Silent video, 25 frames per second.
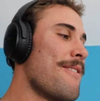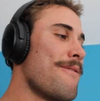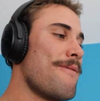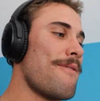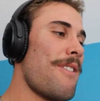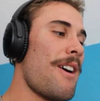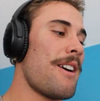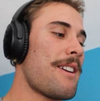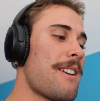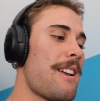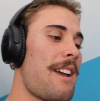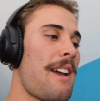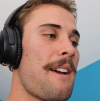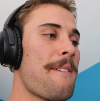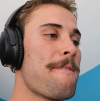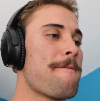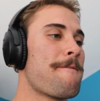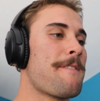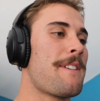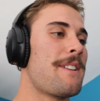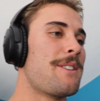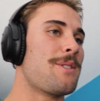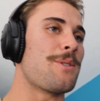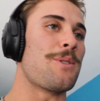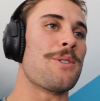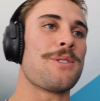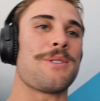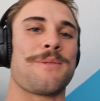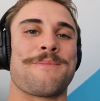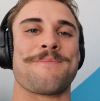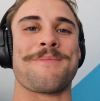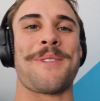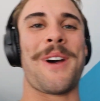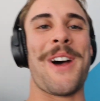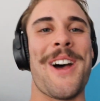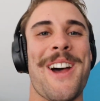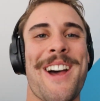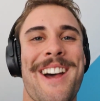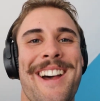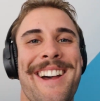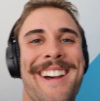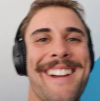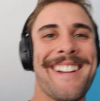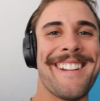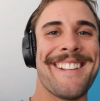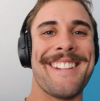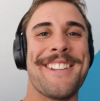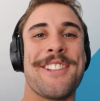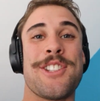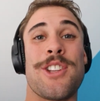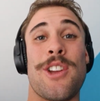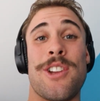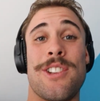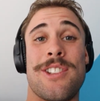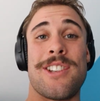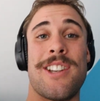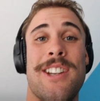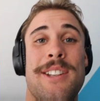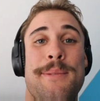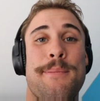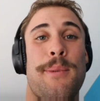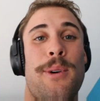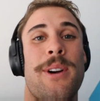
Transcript: fuck yeah, it's awesome. So cheers,